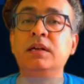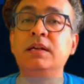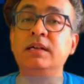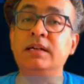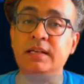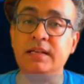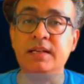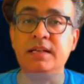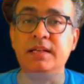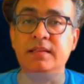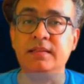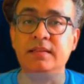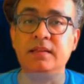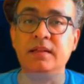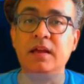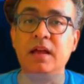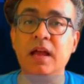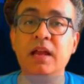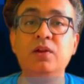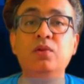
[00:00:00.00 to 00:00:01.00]

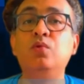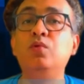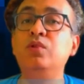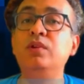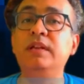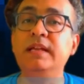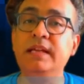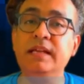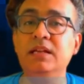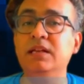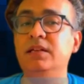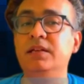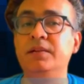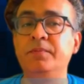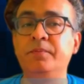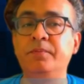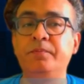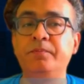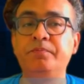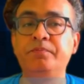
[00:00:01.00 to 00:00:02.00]
correctness and good yield.
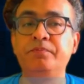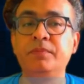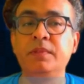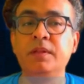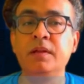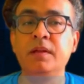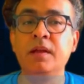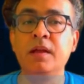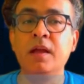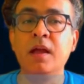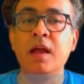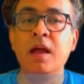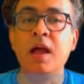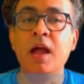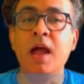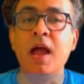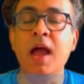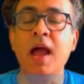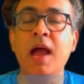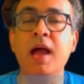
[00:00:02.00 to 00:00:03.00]

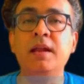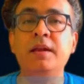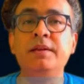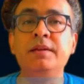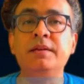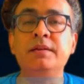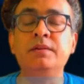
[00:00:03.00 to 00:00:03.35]
And